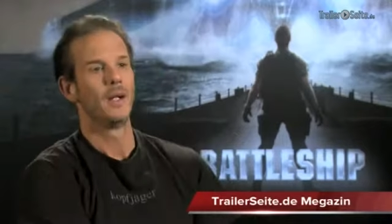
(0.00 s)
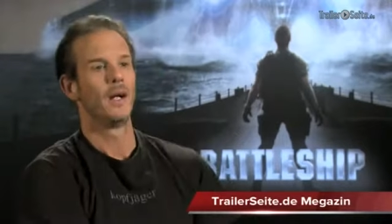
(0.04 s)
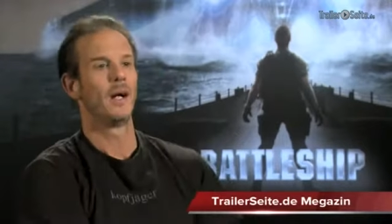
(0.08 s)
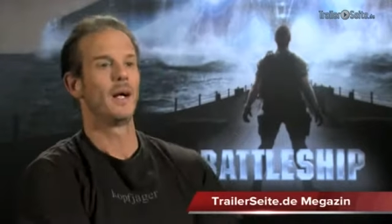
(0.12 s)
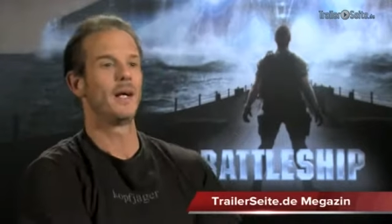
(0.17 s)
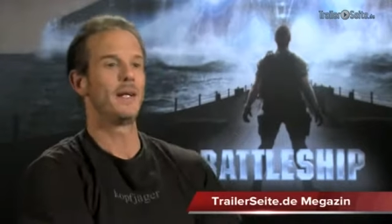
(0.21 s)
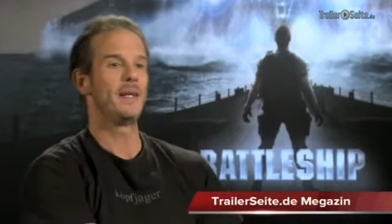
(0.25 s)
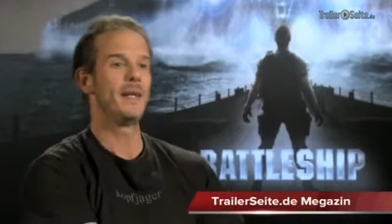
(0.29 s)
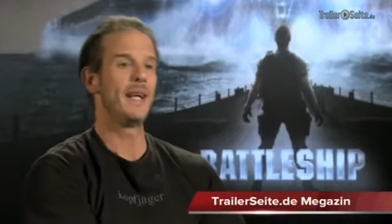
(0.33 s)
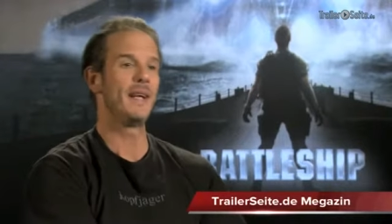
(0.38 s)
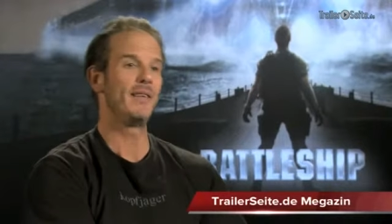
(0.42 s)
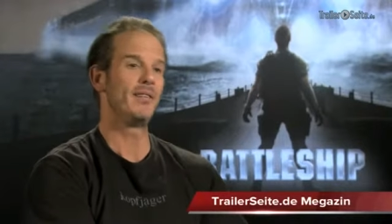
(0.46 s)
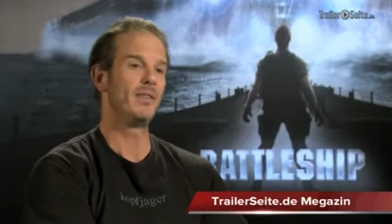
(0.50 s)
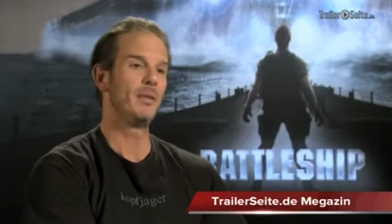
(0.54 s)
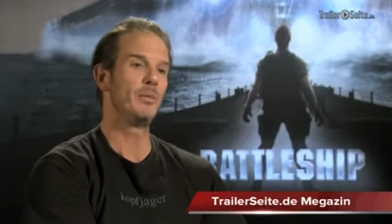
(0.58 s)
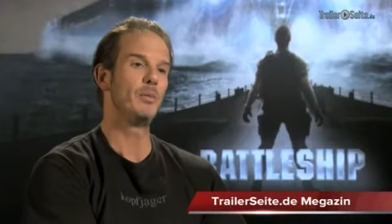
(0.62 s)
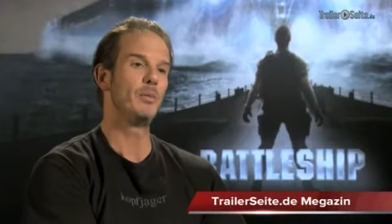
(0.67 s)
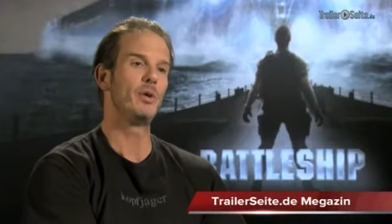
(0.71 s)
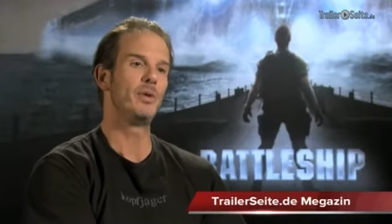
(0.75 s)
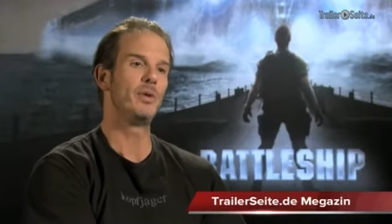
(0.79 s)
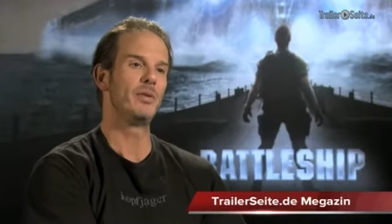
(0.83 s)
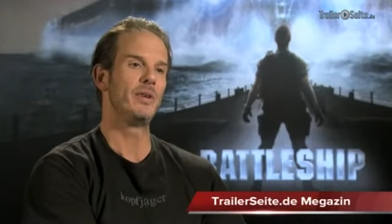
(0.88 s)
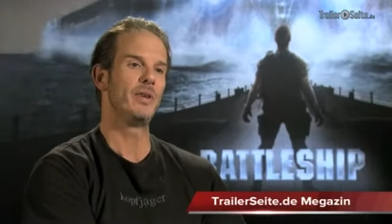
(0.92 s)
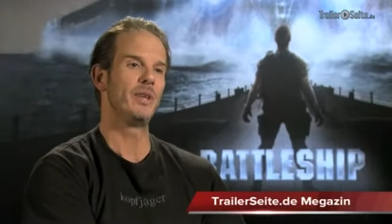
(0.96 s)
a Navy
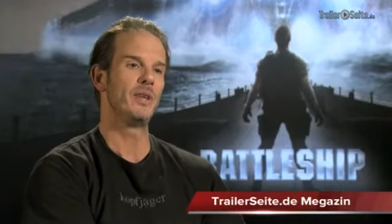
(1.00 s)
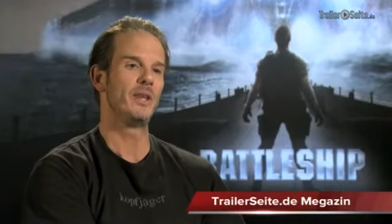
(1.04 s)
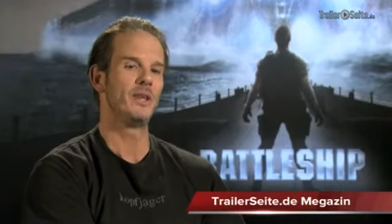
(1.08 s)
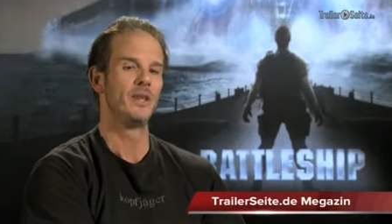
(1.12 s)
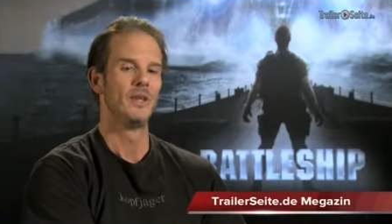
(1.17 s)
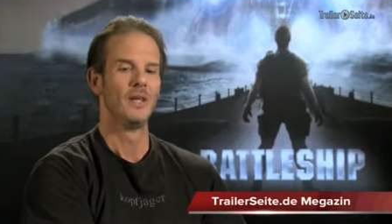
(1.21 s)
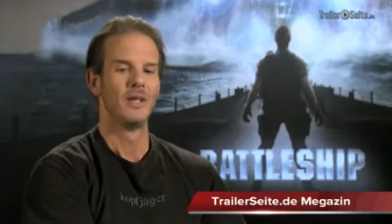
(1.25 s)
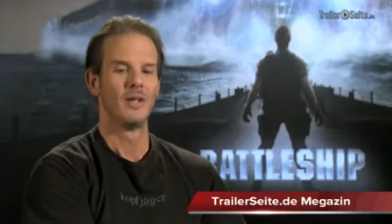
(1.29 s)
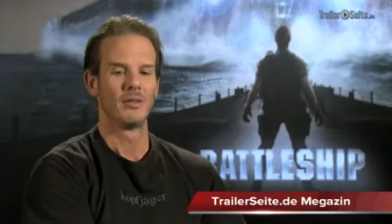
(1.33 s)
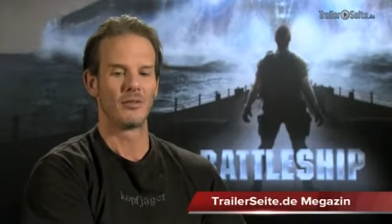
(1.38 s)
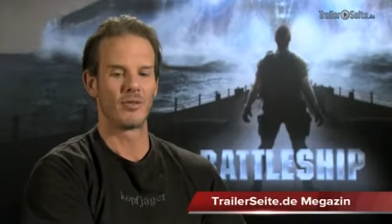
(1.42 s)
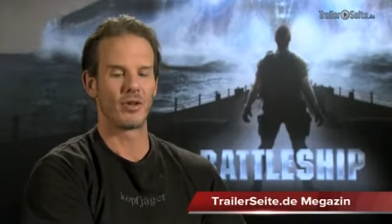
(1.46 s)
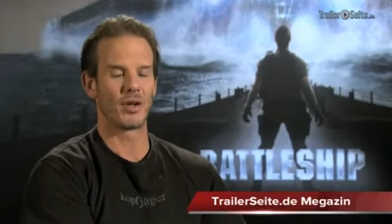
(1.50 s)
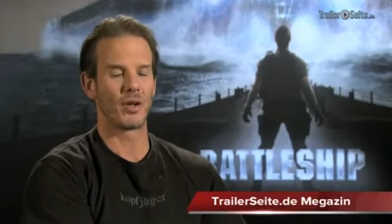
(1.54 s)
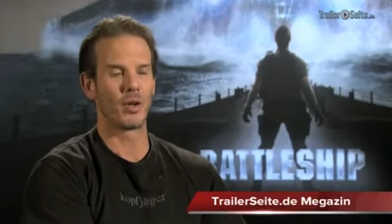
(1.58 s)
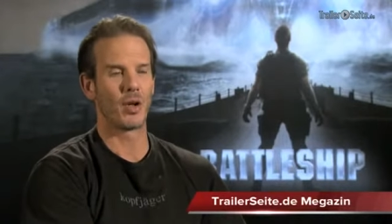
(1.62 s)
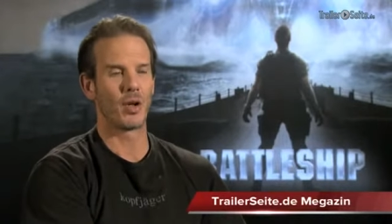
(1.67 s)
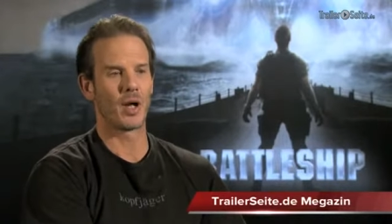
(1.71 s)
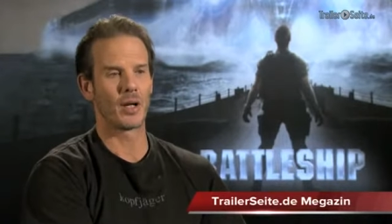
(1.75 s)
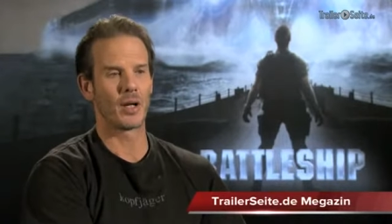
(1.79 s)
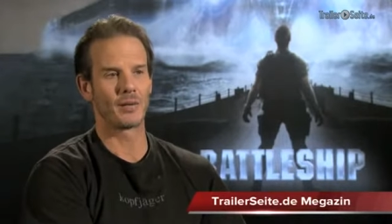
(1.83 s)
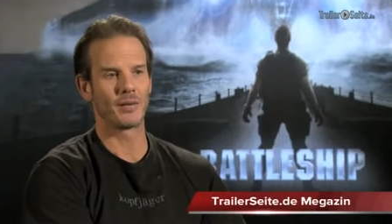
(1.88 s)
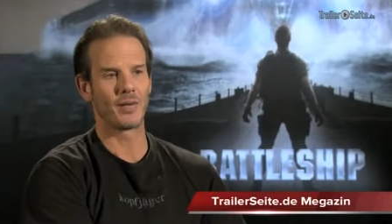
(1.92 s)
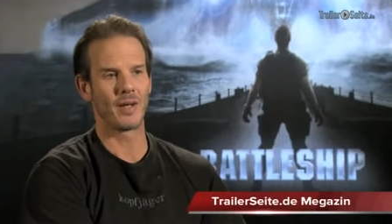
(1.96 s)
movie for a
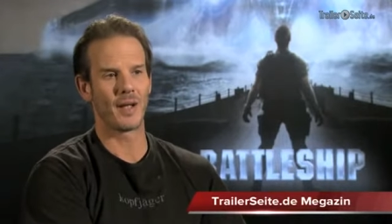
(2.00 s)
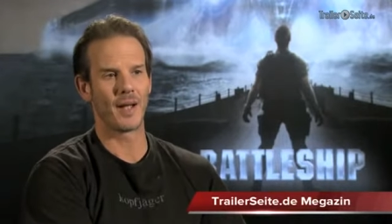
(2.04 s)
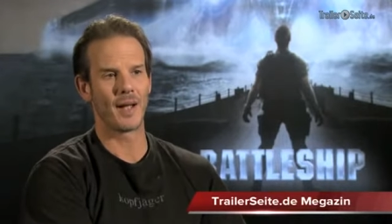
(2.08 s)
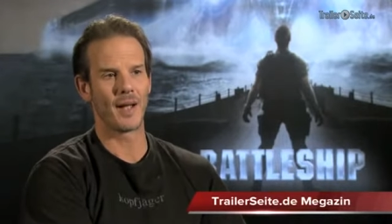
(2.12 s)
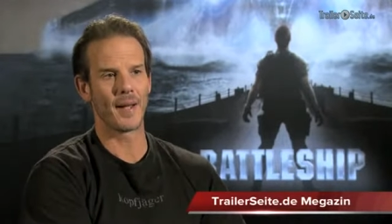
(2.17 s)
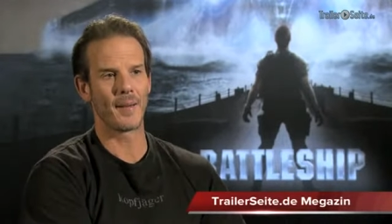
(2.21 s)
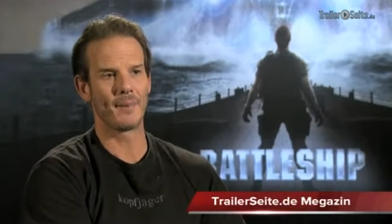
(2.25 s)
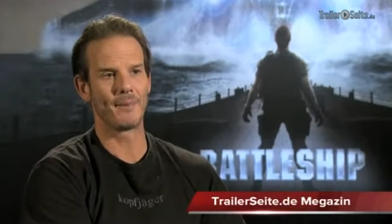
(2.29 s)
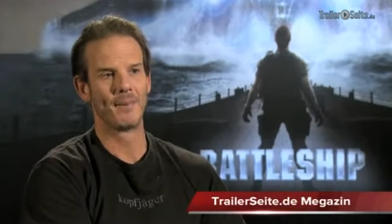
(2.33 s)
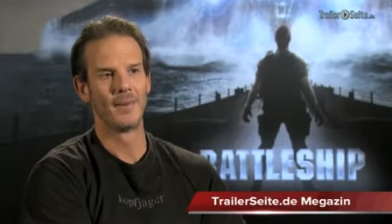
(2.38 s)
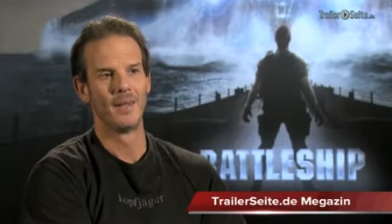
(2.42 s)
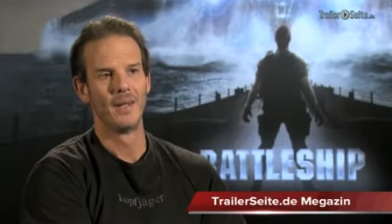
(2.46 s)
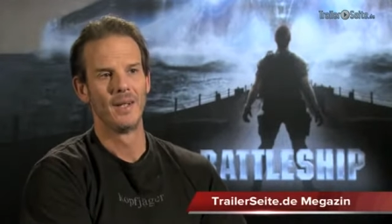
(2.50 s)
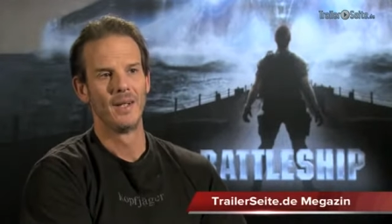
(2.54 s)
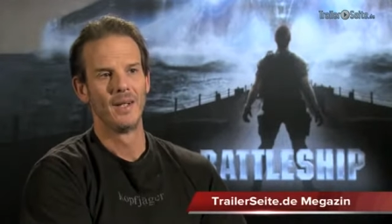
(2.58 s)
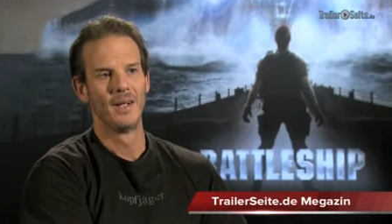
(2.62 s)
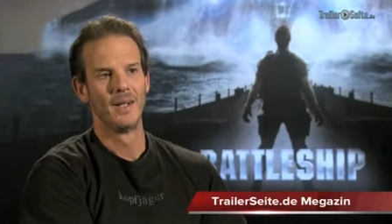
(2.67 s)
long time.